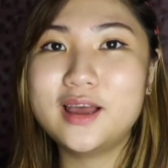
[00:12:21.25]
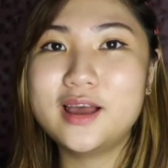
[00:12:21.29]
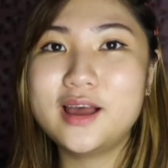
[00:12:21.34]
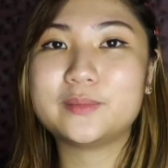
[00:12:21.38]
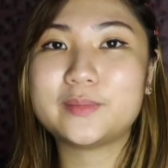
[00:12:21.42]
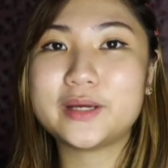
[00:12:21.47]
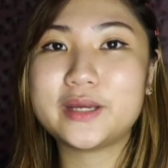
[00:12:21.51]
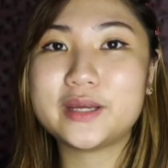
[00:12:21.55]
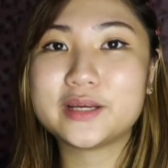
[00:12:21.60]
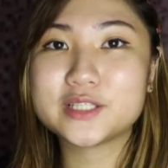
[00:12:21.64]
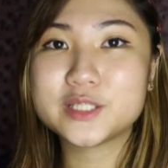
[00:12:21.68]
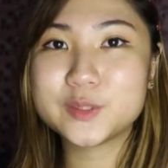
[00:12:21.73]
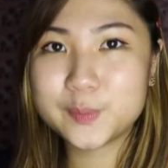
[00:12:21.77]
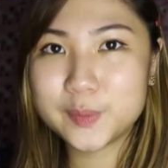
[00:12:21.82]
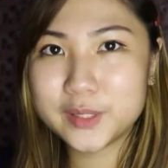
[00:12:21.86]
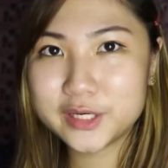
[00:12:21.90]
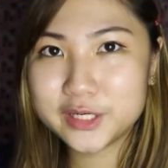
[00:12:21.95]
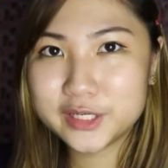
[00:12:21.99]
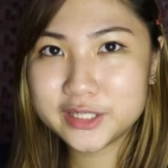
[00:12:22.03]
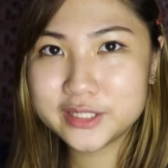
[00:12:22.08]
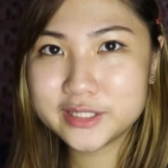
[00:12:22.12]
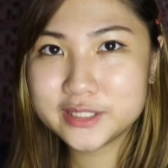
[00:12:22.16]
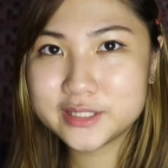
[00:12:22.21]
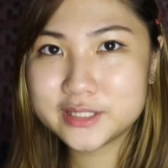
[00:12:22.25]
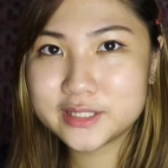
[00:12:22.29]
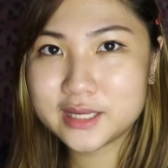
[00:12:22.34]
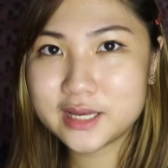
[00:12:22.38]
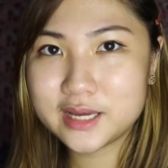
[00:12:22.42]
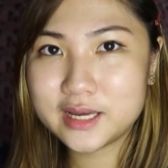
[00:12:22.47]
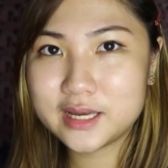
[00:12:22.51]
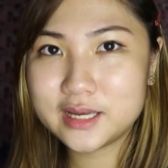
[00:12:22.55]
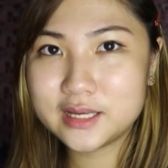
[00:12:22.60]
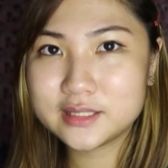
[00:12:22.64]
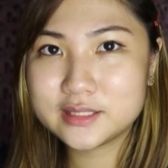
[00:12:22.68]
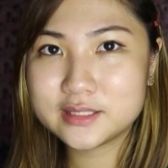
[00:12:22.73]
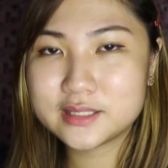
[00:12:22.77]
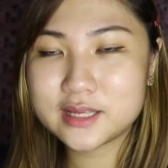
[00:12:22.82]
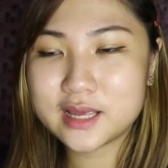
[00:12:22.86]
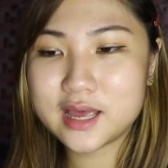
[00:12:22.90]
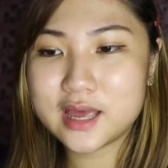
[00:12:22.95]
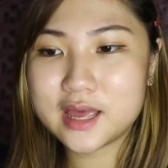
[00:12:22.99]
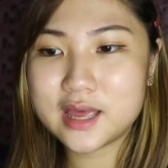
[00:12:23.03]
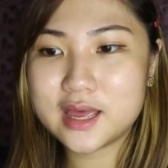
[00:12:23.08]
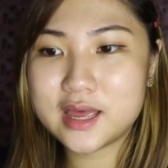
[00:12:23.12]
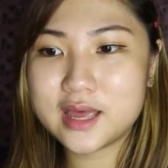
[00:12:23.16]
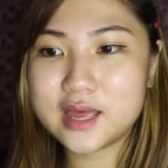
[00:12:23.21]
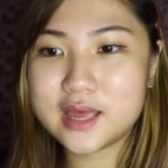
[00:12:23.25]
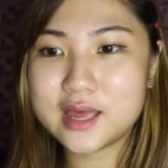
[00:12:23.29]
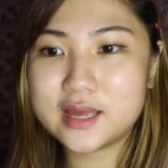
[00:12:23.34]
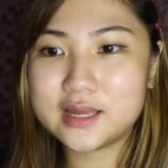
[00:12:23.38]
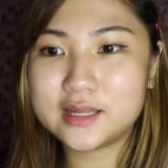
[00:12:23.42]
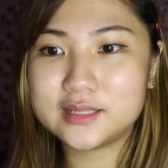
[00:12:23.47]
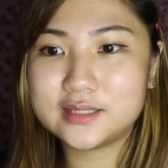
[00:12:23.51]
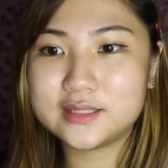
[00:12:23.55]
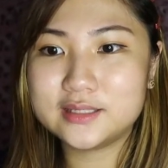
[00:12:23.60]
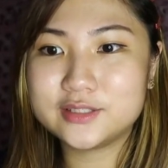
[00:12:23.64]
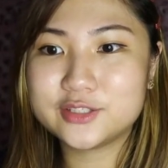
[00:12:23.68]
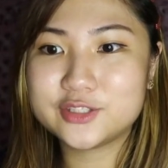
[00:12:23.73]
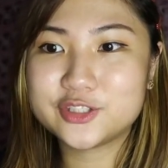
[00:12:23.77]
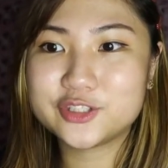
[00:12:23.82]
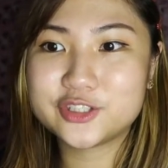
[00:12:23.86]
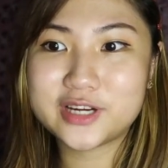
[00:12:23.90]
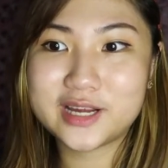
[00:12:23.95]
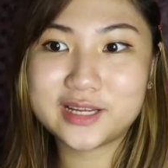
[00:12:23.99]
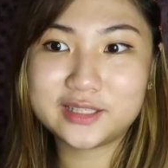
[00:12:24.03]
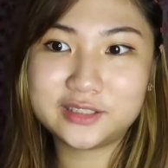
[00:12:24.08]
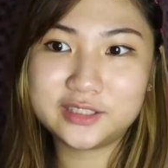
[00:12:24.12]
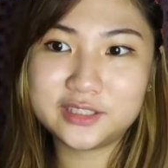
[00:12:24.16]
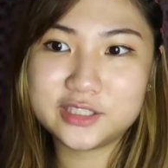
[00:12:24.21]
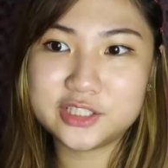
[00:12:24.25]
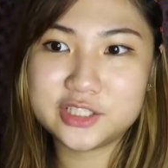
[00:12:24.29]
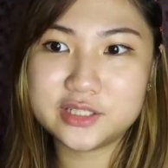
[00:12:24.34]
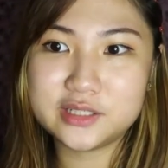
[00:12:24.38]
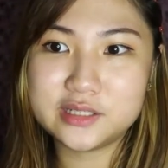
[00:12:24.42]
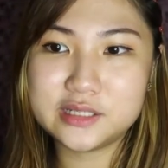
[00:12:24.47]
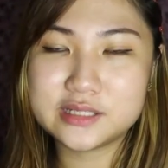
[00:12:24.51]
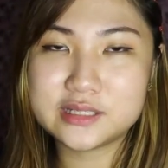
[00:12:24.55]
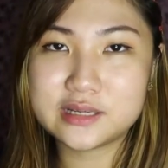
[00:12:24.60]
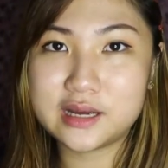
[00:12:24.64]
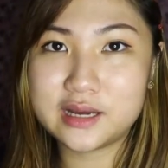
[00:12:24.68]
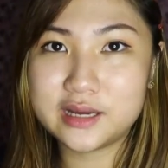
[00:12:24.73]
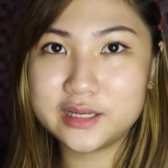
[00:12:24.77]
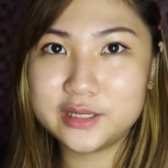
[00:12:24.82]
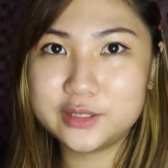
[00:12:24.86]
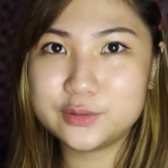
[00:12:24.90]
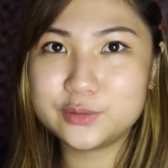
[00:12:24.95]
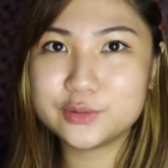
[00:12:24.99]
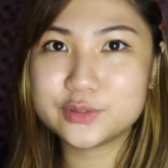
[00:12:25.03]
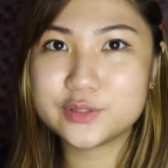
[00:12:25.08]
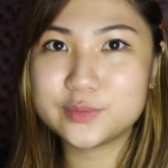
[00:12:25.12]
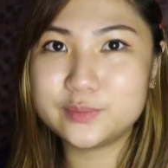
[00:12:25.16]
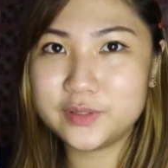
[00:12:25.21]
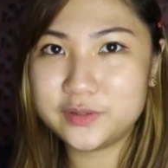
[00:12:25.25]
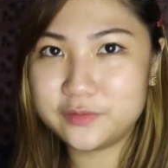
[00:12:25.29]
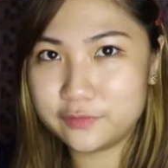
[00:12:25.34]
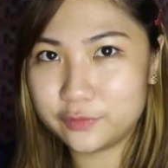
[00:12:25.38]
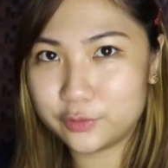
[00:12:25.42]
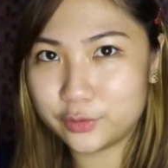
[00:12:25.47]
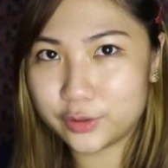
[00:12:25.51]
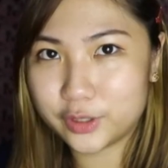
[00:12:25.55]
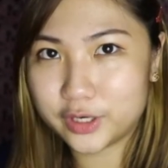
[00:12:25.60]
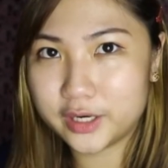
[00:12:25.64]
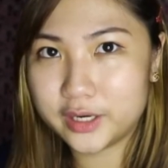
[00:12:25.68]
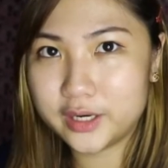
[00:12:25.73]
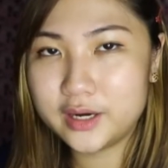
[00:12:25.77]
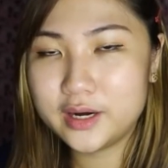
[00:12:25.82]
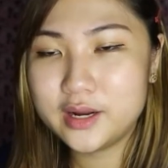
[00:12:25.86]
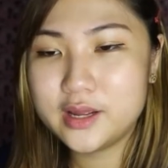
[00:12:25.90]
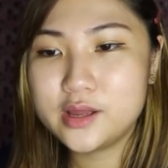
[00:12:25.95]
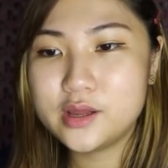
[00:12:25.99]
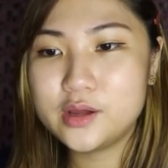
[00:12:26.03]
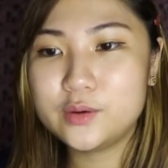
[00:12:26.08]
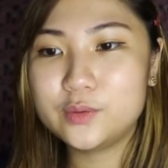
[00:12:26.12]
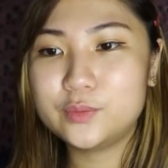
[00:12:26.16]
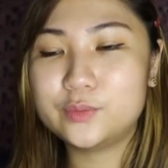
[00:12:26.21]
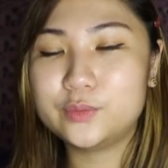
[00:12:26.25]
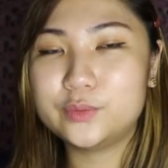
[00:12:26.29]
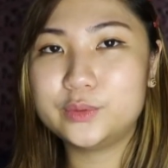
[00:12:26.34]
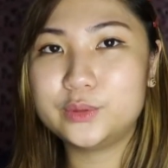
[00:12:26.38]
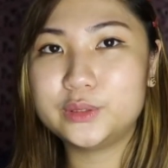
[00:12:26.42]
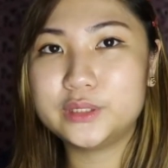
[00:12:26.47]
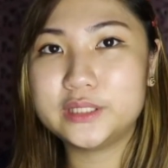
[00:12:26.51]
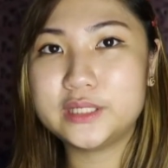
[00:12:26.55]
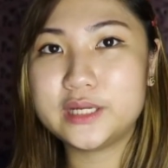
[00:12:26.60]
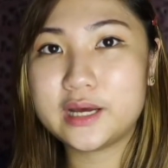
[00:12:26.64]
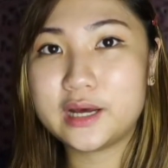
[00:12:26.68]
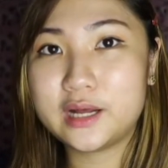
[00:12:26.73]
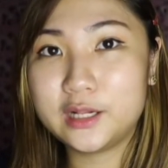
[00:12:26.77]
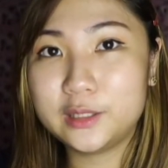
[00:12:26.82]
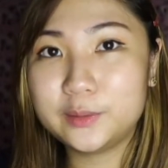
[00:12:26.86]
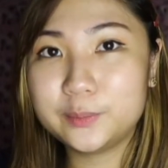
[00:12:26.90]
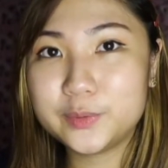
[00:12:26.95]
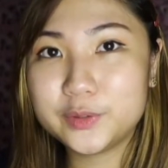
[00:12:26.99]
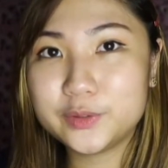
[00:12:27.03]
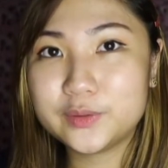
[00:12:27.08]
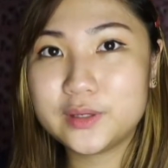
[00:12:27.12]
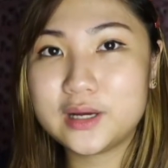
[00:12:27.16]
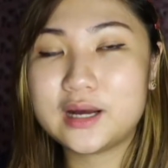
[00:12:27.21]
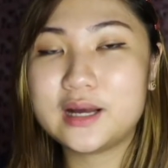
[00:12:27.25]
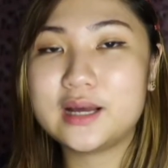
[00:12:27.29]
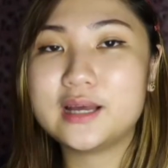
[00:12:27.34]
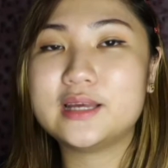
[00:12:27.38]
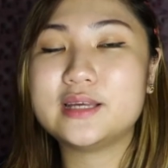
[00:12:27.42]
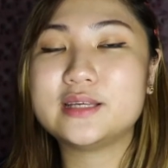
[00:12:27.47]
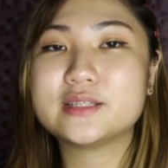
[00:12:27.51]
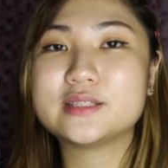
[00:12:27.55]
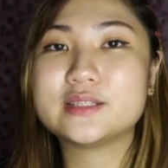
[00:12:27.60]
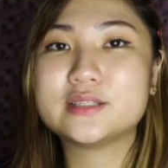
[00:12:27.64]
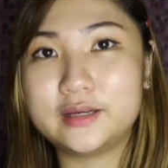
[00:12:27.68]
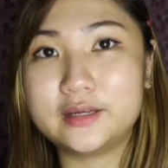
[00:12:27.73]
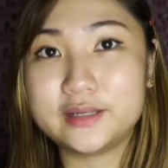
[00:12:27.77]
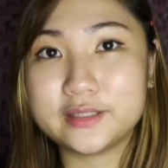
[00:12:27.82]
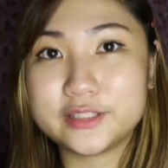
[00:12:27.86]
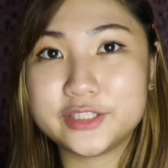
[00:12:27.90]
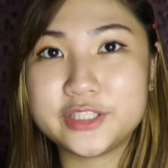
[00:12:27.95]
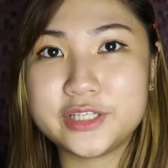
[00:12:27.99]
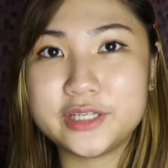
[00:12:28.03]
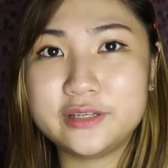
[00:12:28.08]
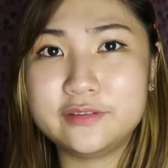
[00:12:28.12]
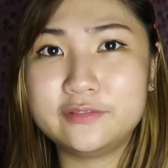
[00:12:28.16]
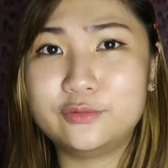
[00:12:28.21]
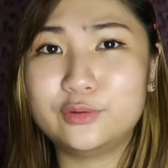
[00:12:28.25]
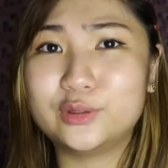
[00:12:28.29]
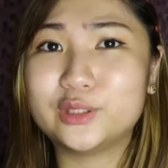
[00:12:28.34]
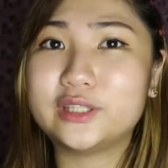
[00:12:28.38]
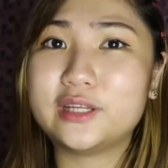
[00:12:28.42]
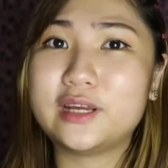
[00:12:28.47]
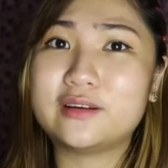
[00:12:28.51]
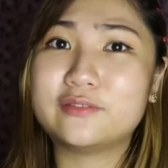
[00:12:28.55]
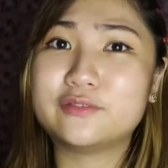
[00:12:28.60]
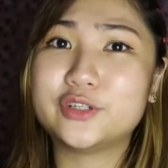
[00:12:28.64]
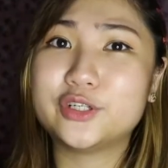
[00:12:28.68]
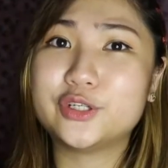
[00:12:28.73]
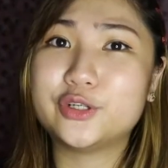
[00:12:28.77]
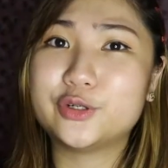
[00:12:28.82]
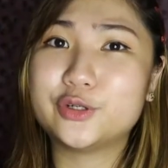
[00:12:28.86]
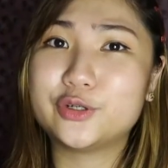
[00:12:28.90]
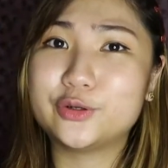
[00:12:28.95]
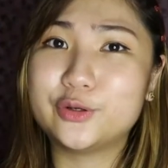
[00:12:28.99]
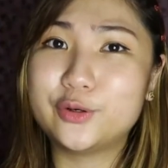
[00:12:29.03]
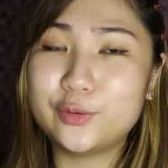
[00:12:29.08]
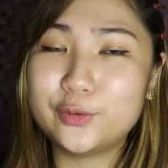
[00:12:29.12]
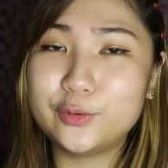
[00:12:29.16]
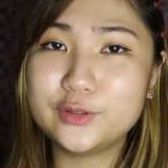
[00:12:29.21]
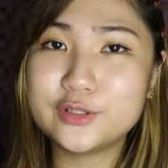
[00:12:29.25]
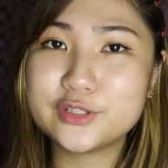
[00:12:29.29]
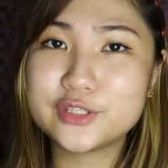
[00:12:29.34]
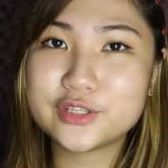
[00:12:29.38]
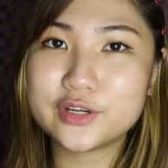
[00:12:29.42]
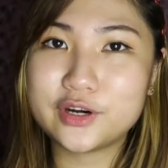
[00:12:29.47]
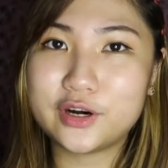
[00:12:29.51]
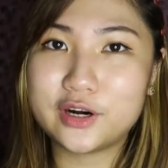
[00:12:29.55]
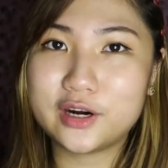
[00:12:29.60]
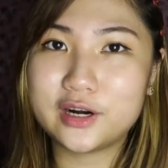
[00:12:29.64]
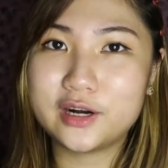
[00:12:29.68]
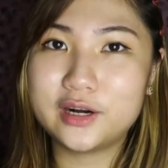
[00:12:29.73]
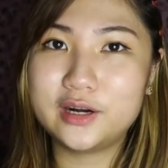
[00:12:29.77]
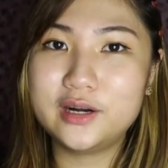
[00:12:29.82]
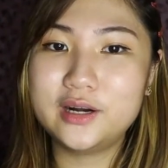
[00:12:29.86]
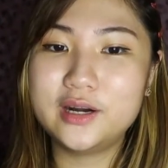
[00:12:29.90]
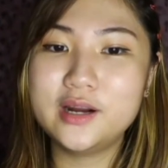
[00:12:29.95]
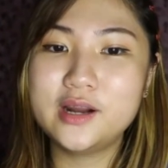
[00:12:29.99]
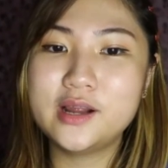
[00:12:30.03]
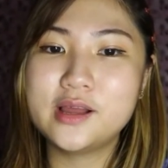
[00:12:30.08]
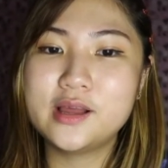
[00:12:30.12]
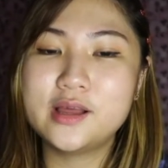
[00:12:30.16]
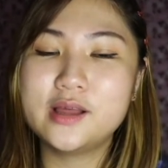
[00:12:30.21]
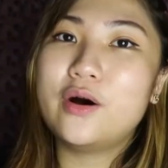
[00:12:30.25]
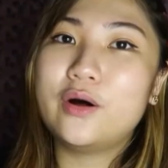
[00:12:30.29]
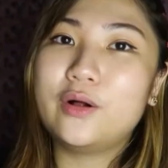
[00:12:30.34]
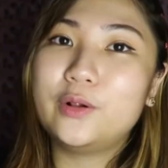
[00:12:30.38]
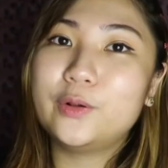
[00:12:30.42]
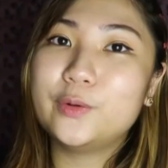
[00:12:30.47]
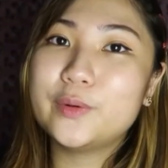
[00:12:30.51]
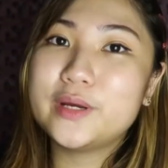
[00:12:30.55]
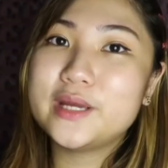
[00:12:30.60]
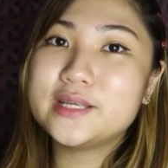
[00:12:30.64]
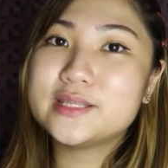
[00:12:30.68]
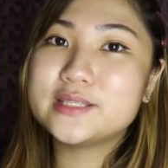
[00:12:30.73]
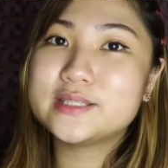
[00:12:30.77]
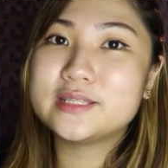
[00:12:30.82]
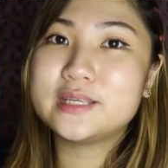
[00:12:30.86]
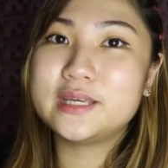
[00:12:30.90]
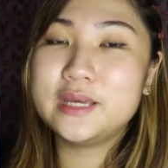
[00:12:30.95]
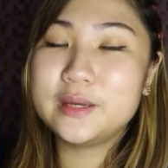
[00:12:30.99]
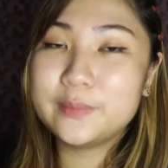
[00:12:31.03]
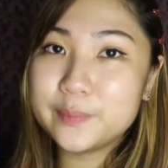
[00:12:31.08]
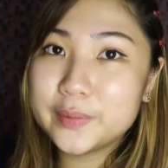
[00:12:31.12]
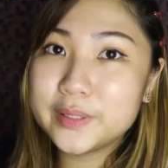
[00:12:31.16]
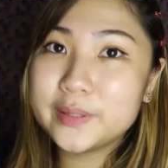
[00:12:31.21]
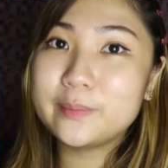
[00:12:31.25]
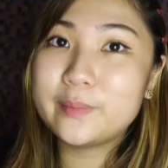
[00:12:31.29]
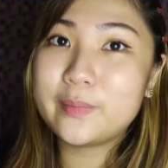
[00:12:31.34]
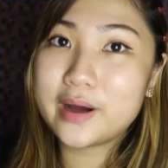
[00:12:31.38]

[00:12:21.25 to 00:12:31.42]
my experiences and strategies I used before would help you guys achieve whatever your goals are. Always keep in